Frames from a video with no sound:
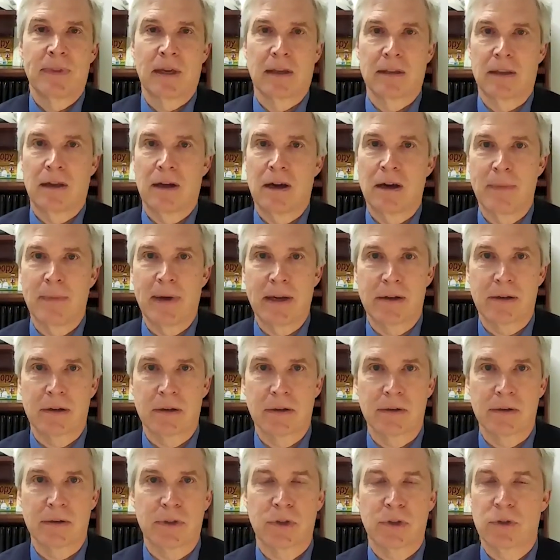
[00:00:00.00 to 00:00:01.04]
that
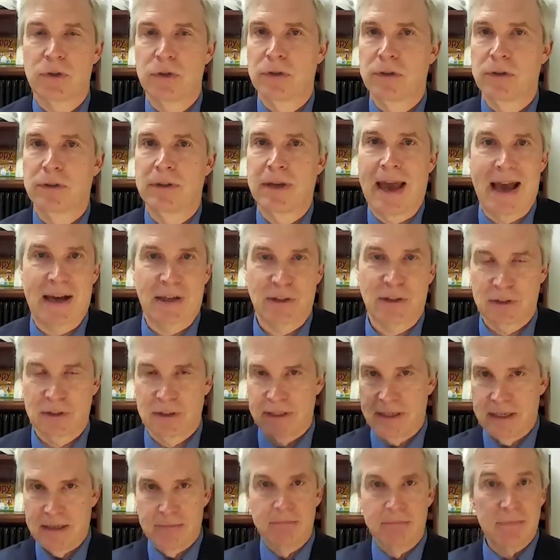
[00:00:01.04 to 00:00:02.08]
lawmakers could
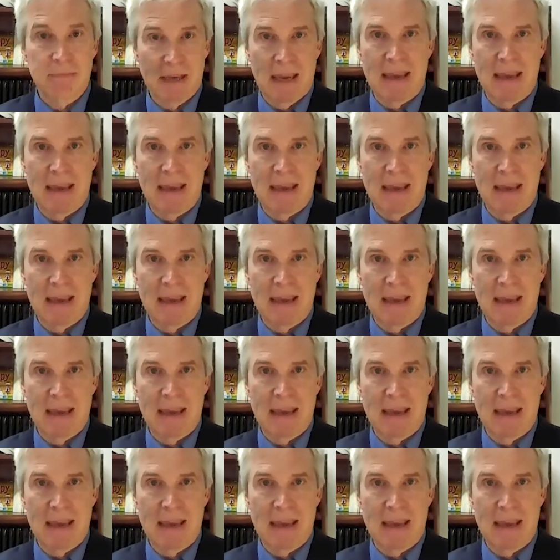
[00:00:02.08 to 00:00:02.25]
actually